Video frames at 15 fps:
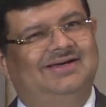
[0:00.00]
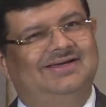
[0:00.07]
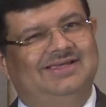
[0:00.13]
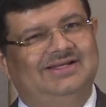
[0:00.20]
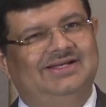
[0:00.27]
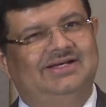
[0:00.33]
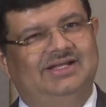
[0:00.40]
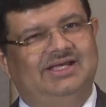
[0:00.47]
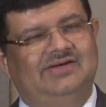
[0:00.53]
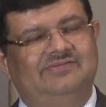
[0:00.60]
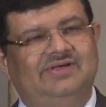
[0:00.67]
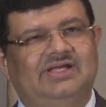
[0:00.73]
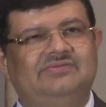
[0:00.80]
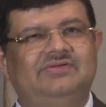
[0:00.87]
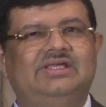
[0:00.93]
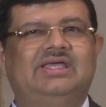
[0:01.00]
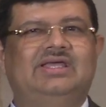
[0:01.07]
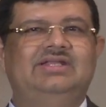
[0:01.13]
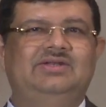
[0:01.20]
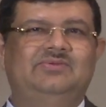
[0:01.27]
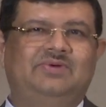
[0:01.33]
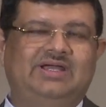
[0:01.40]
in India, where we
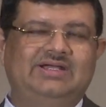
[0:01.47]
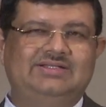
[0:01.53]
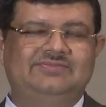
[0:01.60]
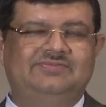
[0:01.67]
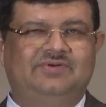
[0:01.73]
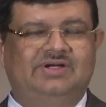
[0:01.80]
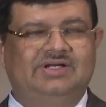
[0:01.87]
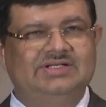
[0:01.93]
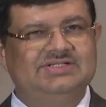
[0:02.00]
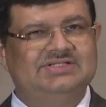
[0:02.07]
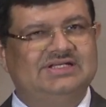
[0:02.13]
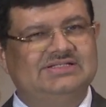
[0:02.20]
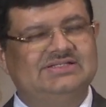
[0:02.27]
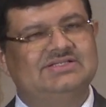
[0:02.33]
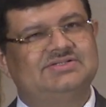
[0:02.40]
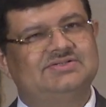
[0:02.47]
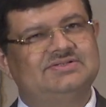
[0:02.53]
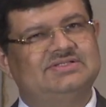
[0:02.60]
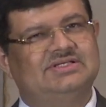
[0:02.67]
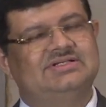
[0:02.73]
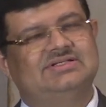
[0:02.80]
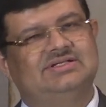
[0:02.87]
can invite the foreign judges to
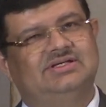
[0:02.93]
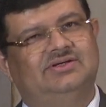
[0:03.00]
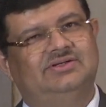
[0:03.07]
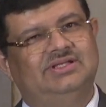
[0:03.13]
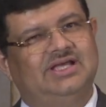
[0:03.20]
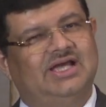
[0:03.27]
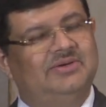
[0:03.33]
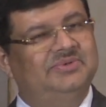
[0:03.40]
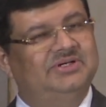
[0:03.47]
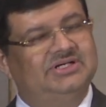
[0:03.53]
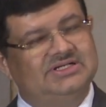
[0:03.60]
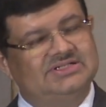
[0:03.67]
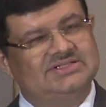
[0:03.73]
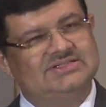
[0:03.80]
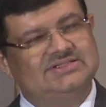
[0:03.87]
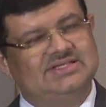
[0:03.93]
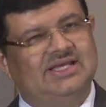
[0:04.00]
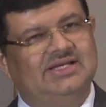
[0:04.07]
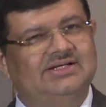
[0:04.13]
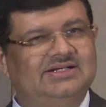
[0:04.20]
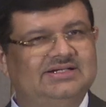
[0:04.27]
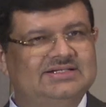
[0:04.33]
sit on the arbitration
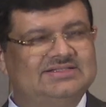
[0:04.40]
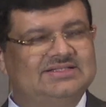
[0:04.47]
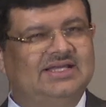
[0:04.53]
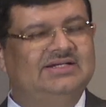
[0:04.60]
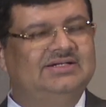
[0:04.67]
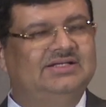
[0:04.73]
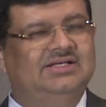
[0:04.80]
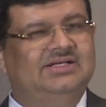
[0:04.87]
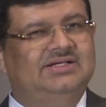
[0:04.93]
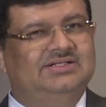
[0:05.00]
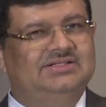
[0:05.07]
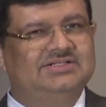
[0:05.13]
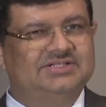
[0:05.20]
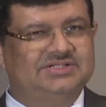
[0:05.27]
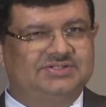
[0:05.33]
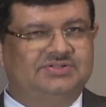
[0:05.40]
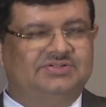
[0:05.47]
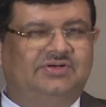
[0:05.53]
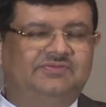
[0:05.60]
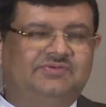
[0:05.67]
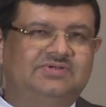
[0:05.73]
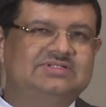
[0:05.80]
side and decide these issues.
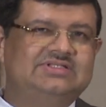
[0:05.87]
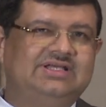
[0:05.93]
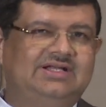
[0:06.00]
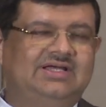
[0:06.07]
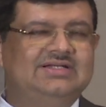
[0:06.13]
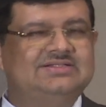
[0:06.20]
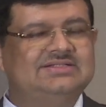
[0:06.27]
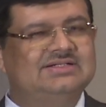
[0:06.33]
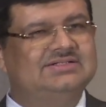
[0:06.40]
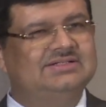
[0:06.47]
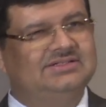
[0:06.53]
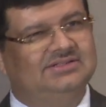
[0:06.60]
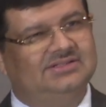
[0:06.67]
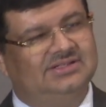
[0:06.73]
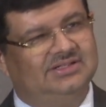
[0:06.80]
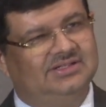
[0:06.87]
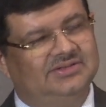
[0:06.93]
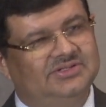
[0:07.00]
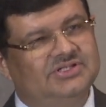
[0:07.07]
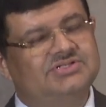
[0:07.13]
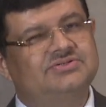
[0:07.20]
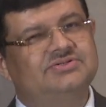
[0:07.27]
Of course, there are certain
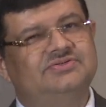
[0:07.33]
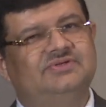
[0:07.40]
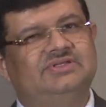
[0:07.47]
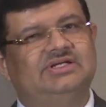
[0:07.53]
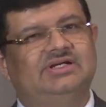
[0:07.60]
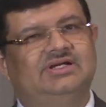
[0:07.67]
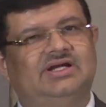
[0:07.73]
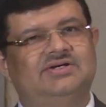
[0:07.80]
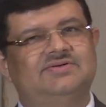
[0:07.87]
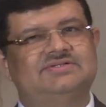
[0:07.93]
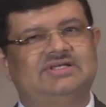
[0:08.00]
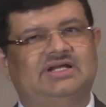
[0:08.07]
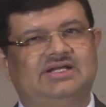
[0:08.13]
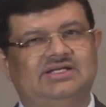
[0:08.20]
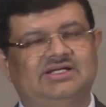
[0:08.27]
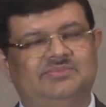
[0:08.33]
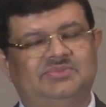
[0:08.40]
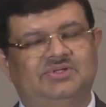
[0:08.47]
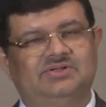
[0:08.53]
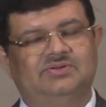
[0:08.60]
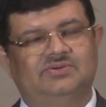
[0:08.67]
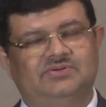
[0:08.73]
issues with regard to setting up
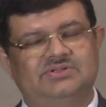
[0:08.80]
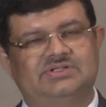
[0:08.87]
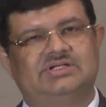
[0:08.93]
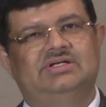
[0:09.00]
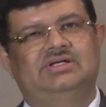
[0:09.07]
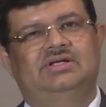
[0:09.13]
the court,